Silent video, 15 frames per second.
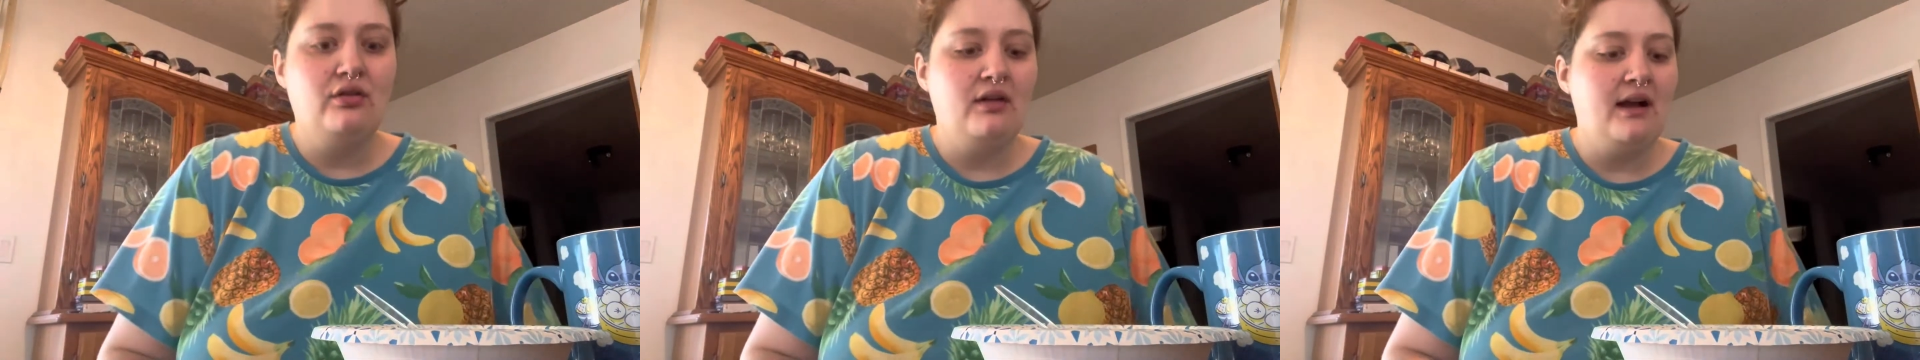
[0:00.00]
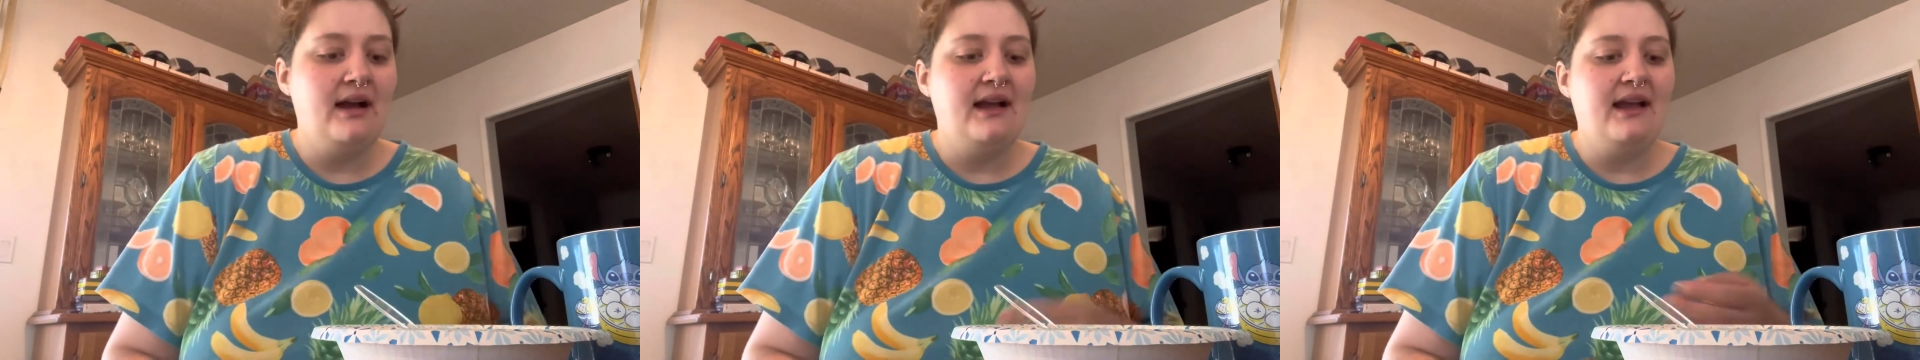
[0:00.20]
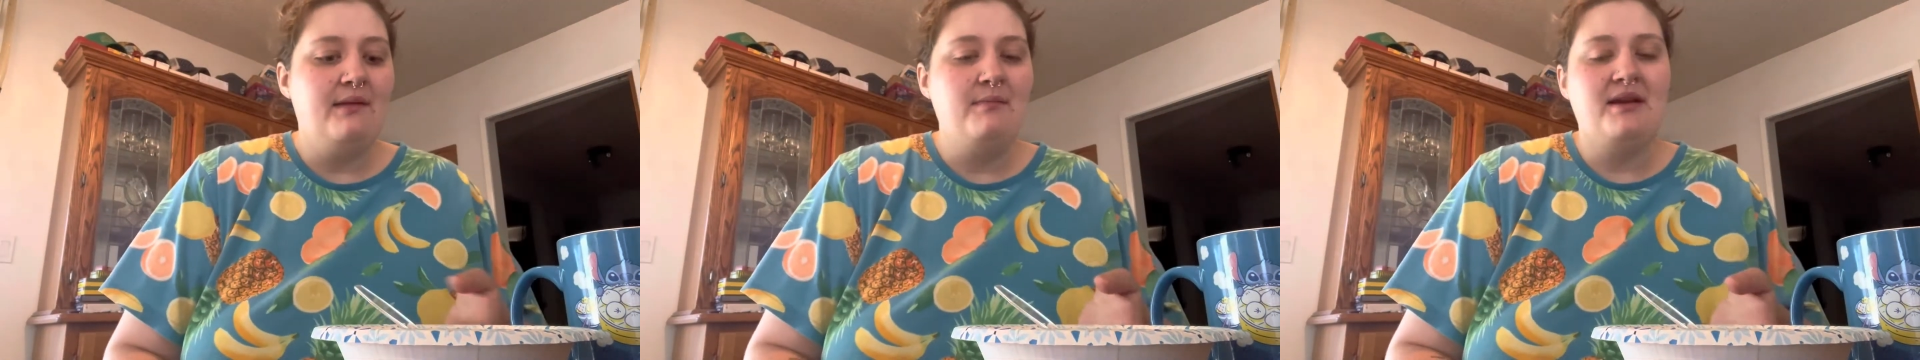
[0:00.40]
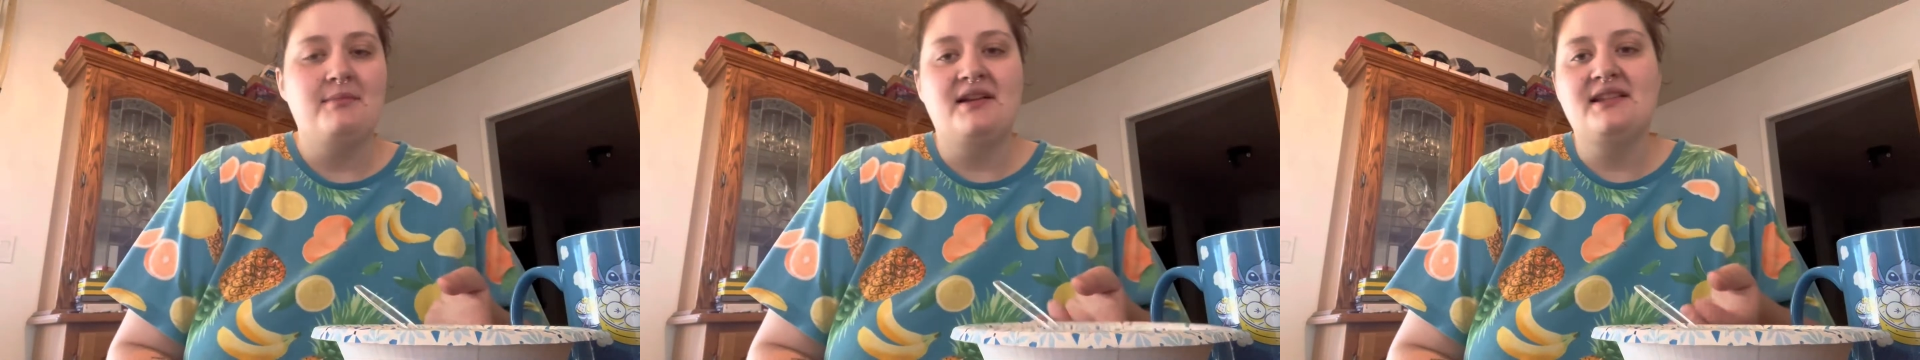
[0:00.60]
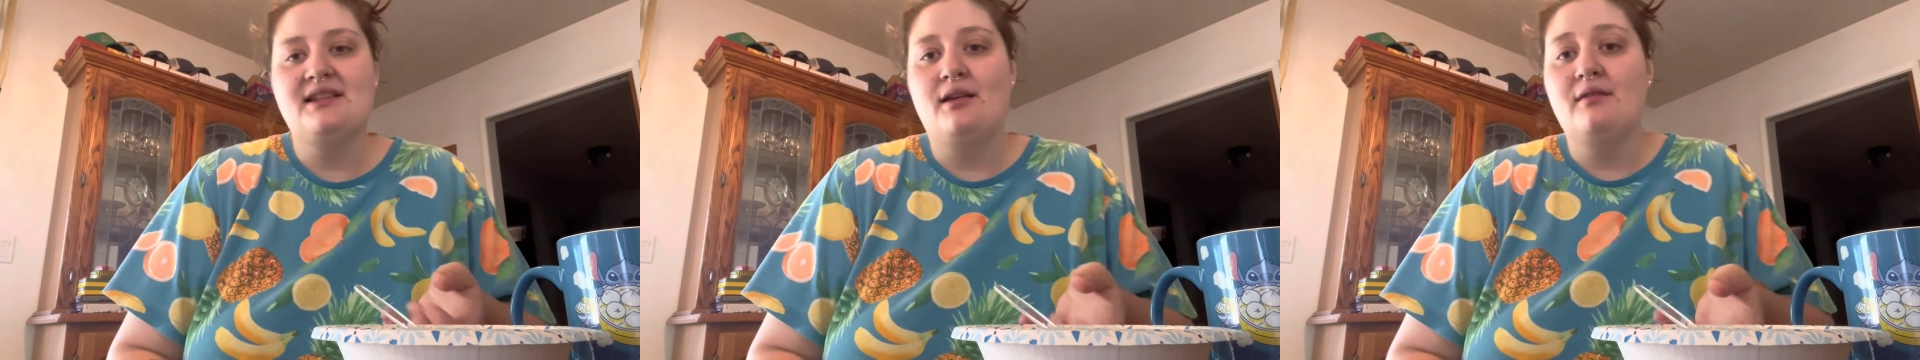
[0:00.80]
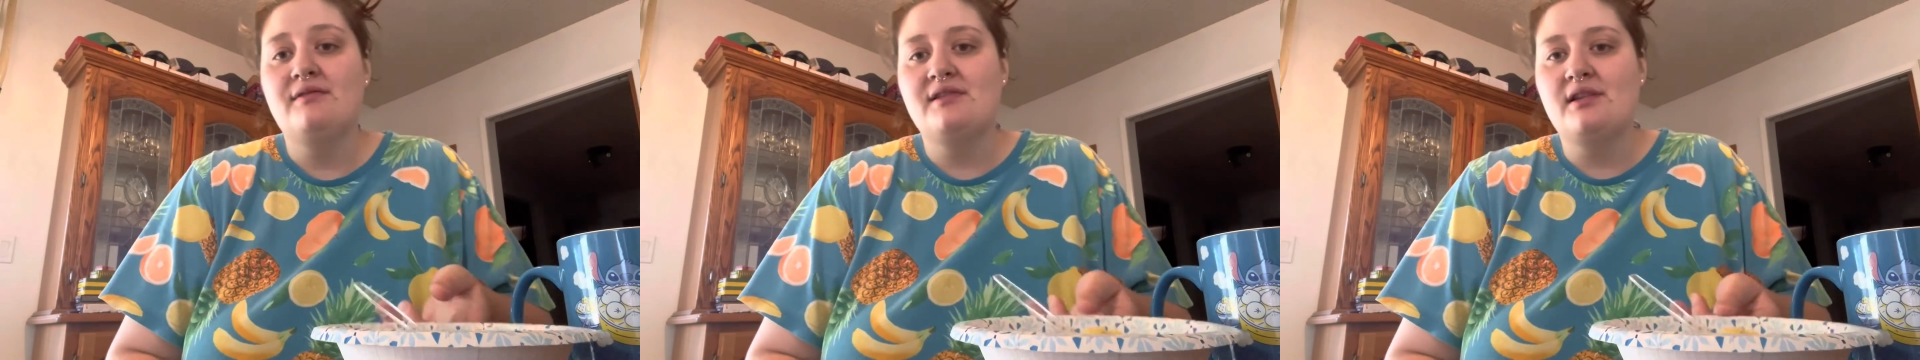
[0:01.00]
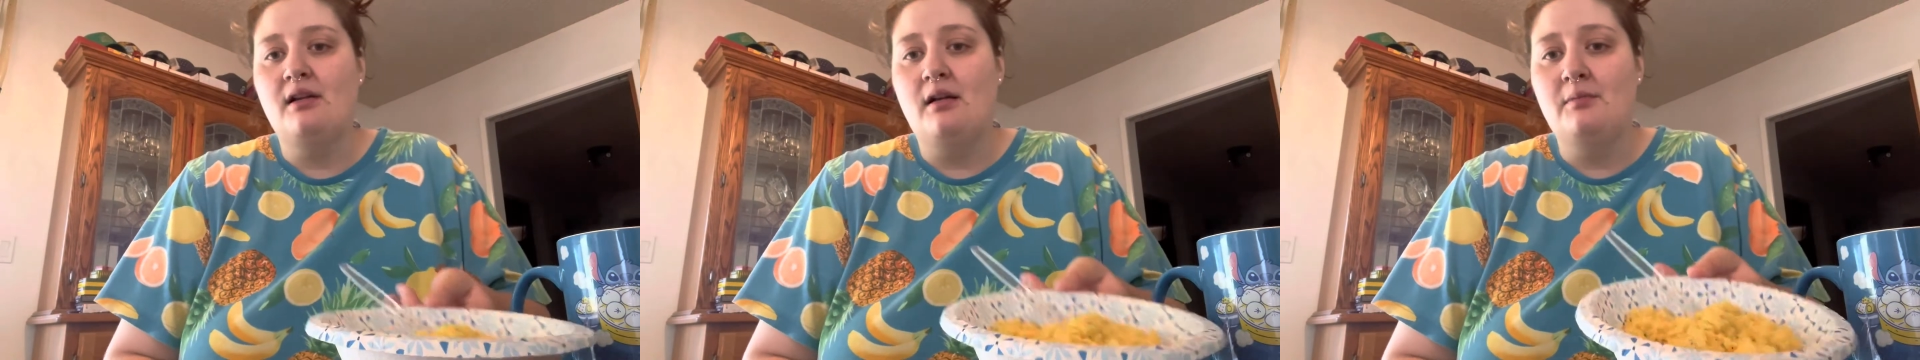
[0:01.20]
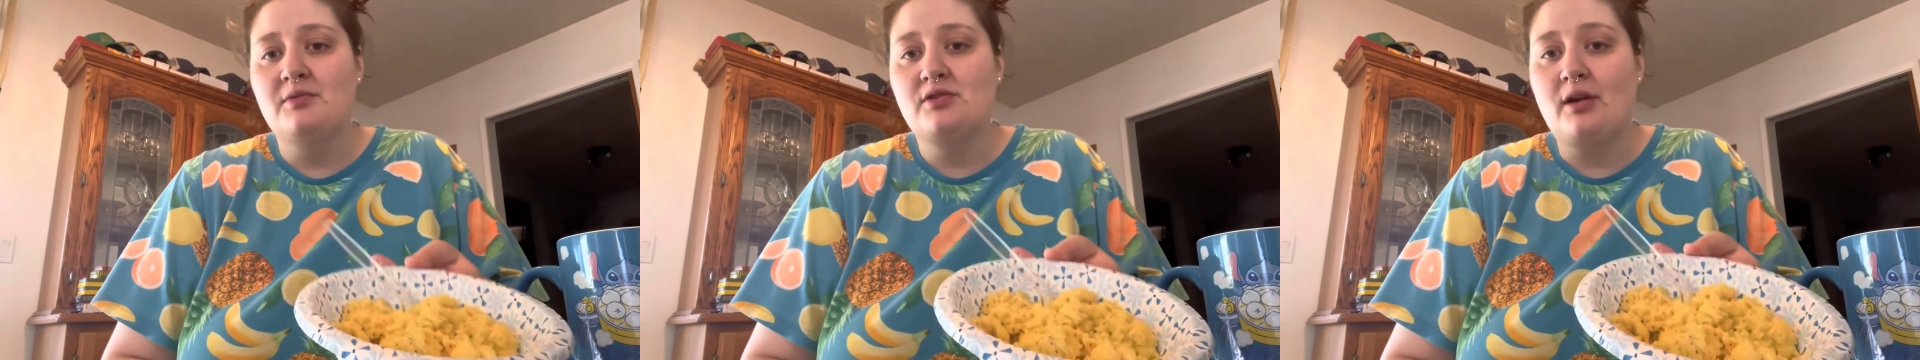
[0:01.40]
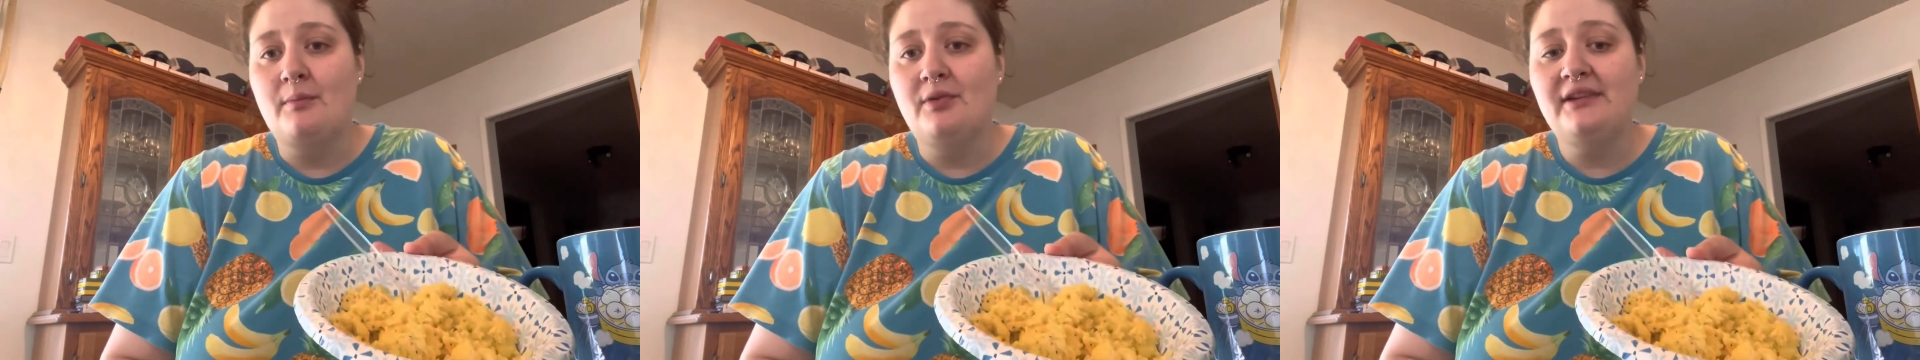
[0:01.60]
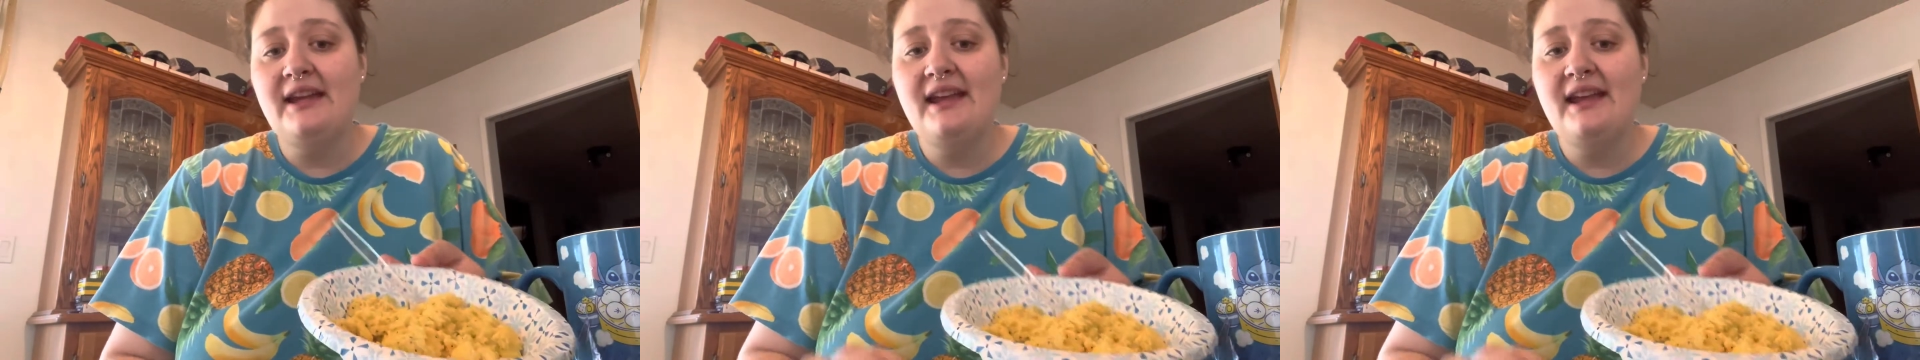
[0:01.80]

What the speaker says: I made myself some scrambled